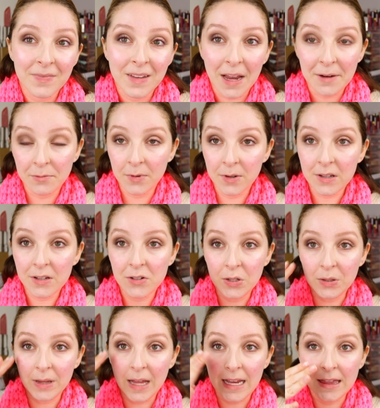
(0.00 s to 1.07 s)
I really
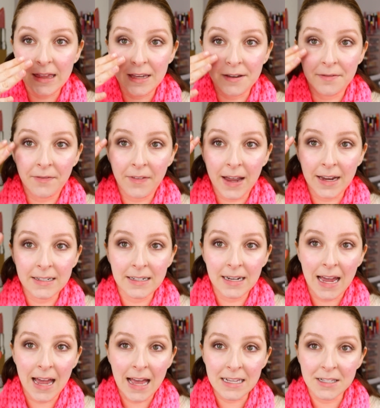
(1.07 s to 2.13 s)
do like the effect it
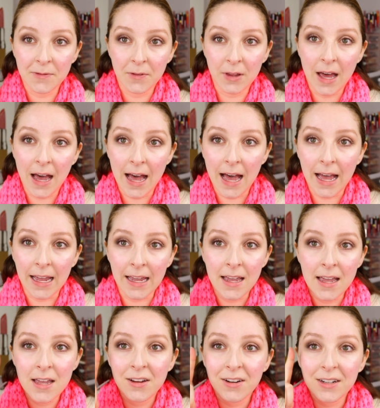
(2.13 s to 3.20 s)
has for the eye.
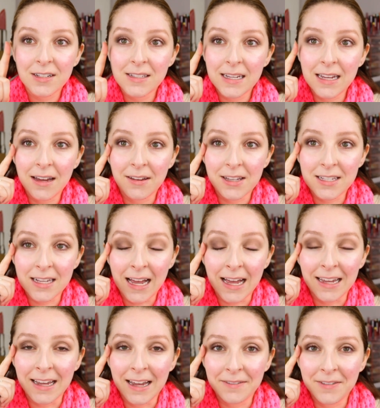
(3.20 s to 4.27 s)
You can see how this
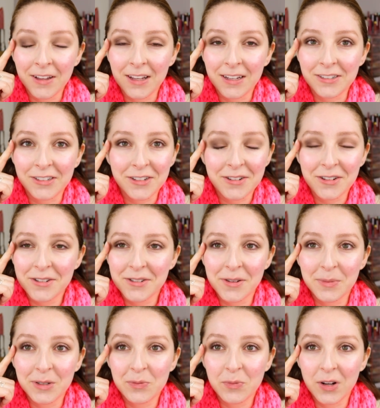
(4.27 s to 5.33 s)
eye, I feel like, just looks so
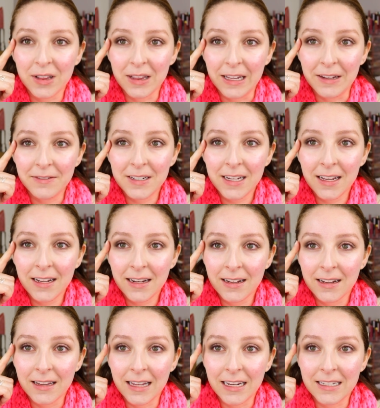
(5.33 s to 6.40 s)
much more lifted
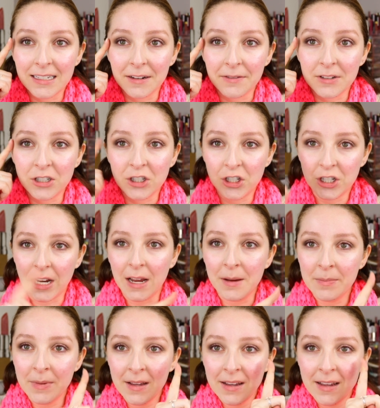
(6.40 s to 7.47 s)
and like a different
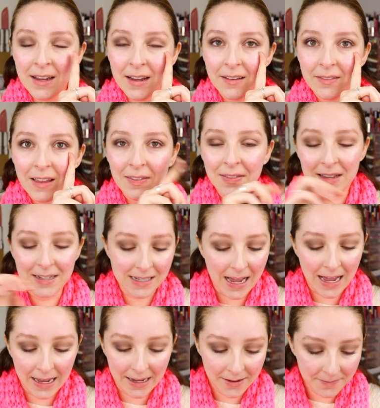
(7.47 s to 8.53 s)
shape than this
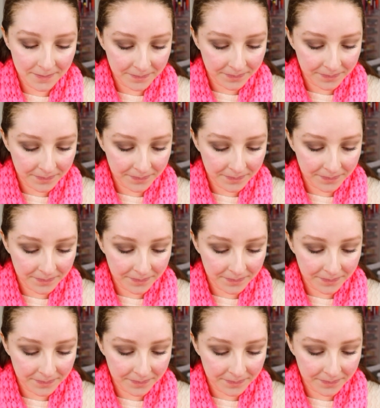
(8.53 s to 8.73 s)
eye.